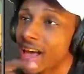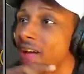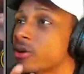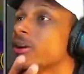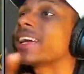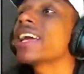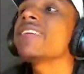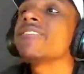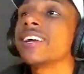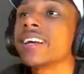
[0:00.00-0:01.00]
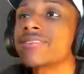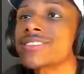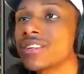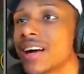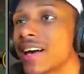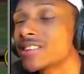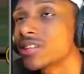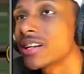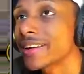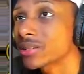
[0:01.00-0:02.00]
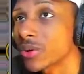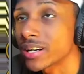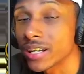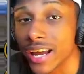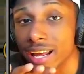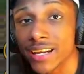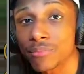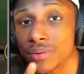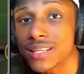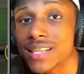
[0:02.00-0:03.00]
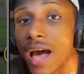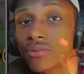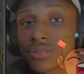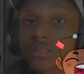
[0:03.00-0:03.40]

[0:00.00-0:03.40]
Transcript: Have a great evening. I'll see you guys on the next one, and peace out.